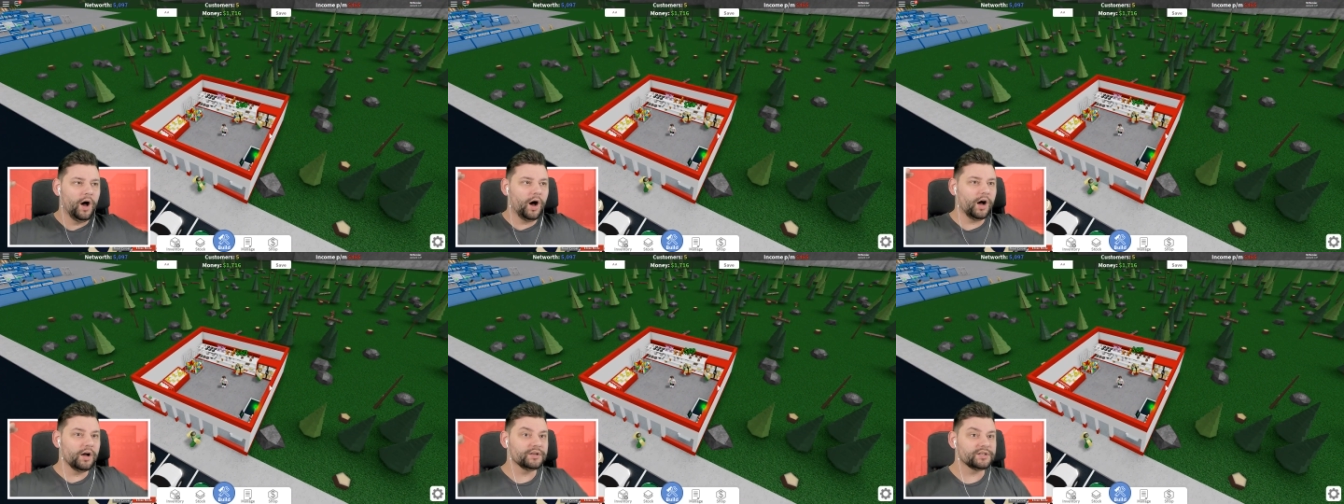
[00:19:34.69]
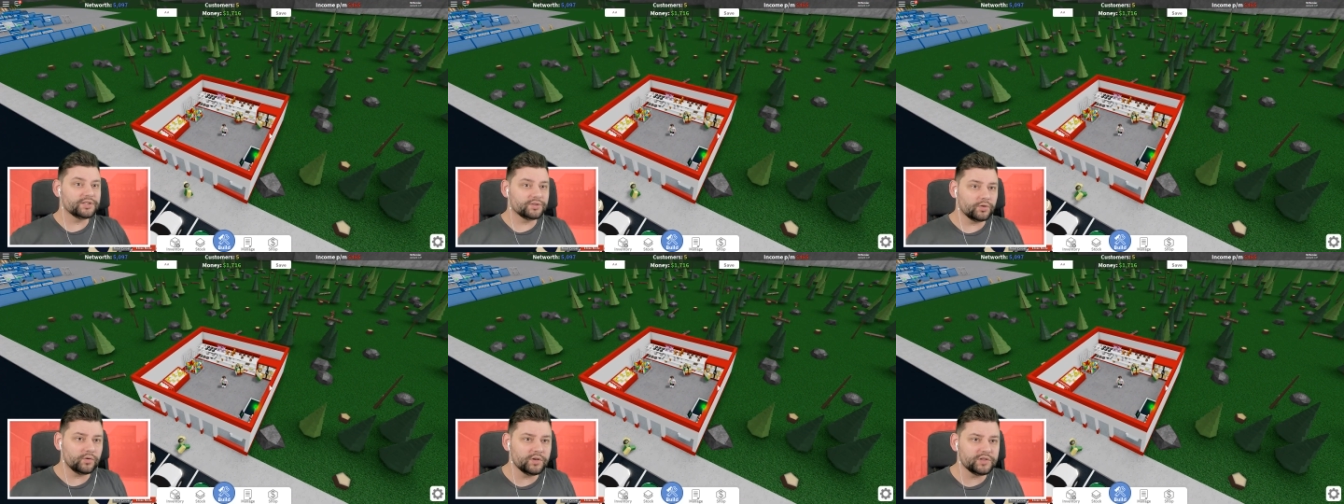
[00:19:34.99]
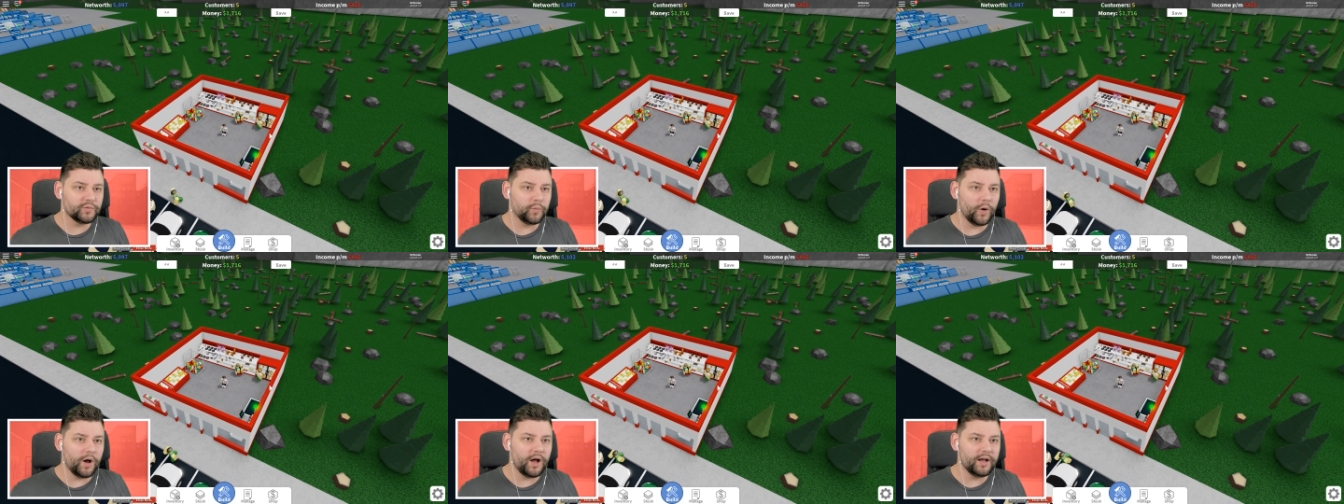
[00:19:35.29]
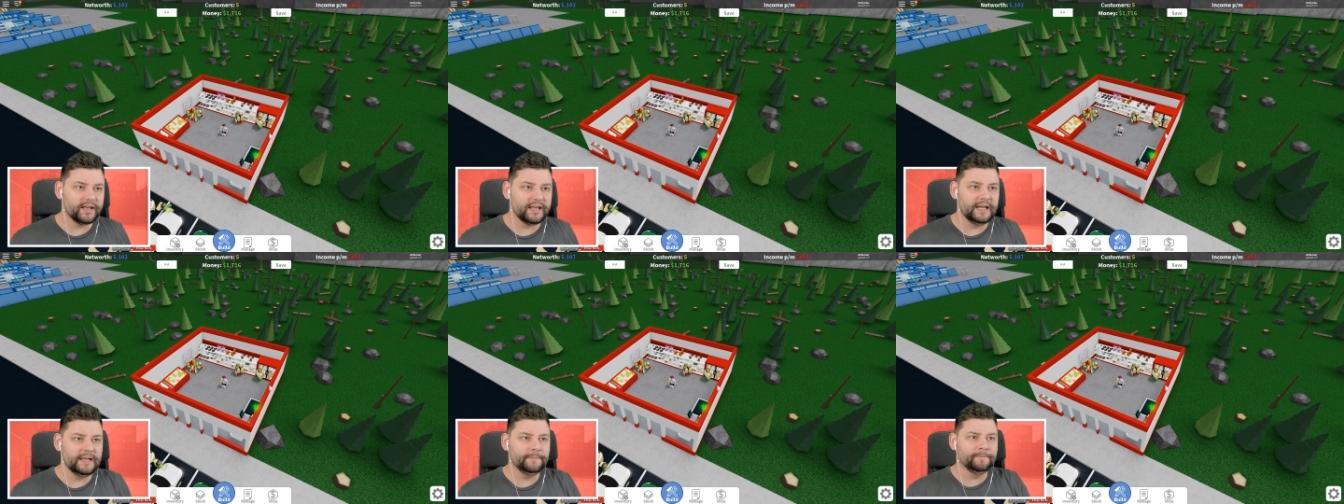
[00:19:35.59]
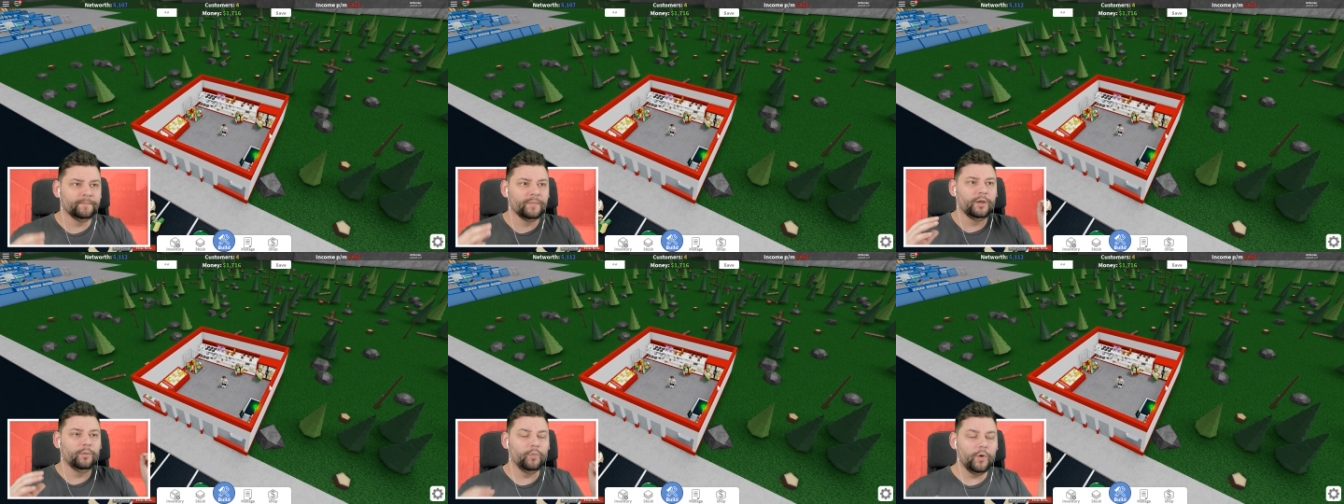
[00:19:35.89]
our store's working,
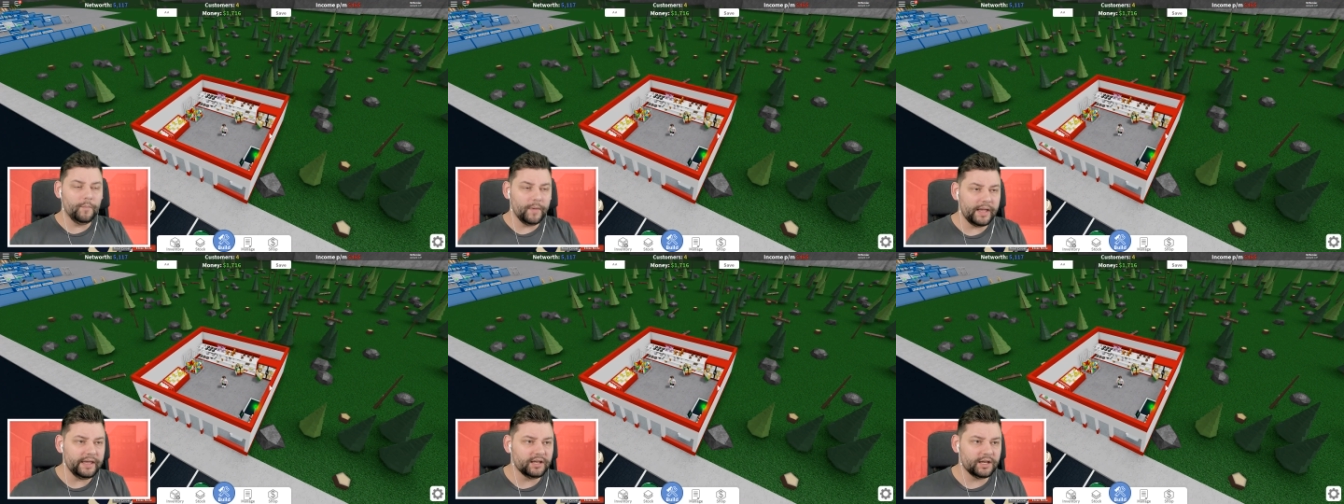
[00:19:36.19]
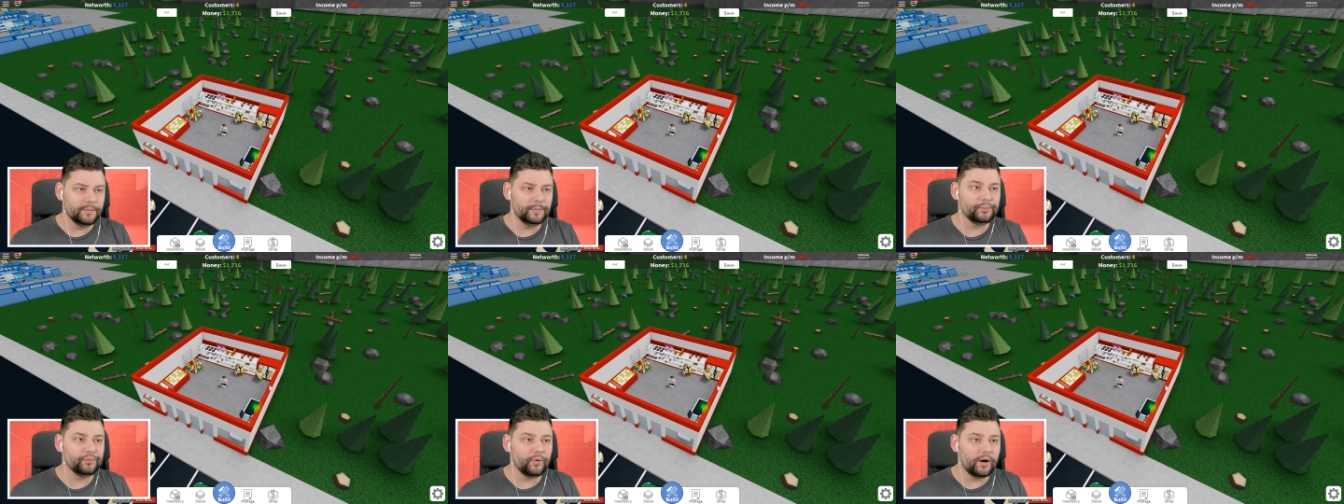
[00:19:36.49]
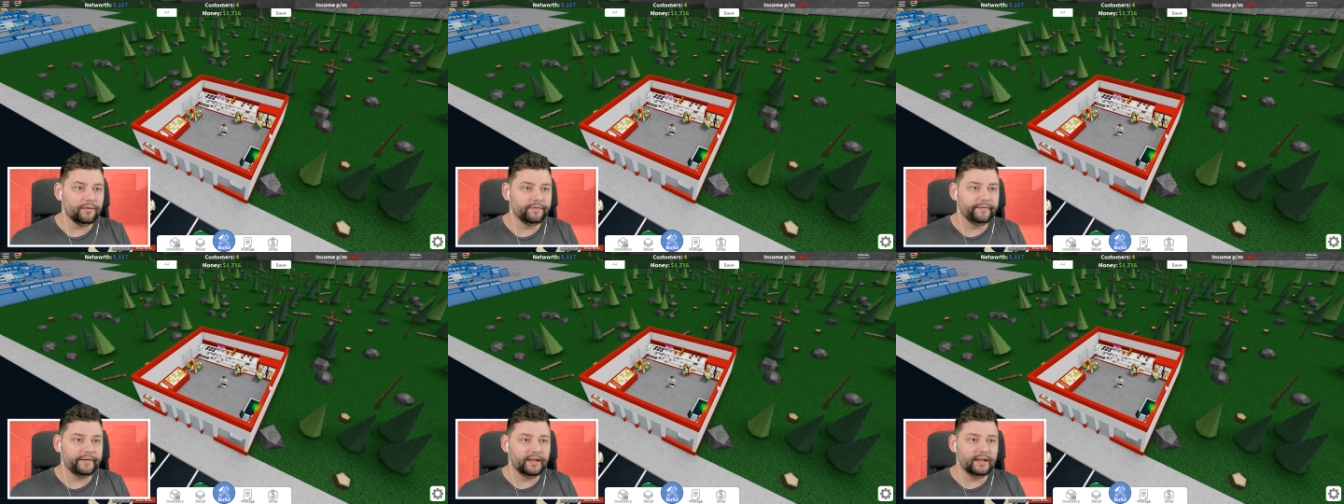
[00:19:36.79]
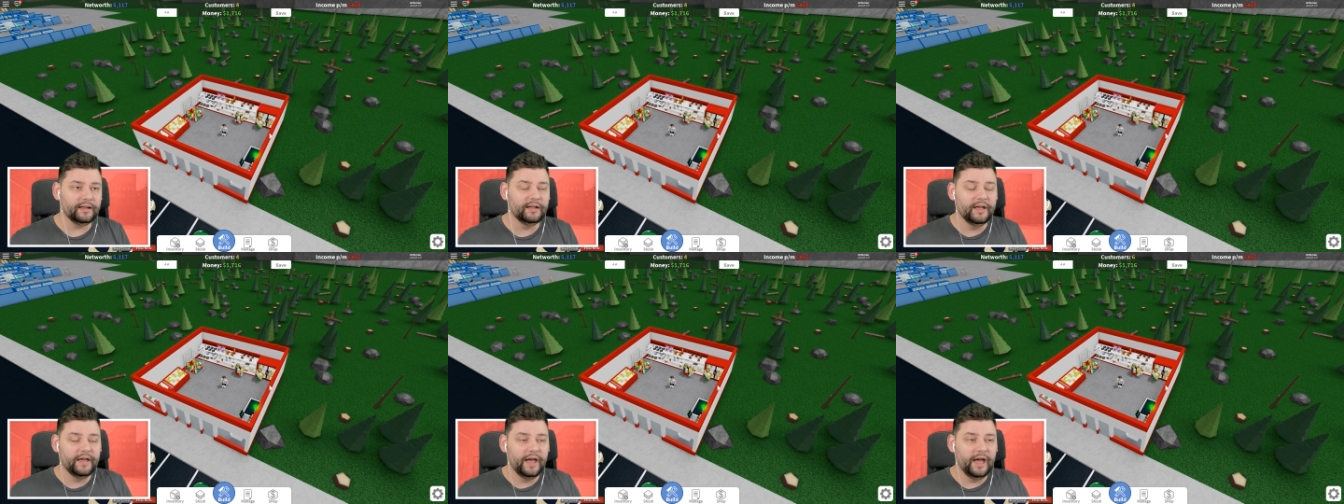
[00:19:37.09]
we're making profit,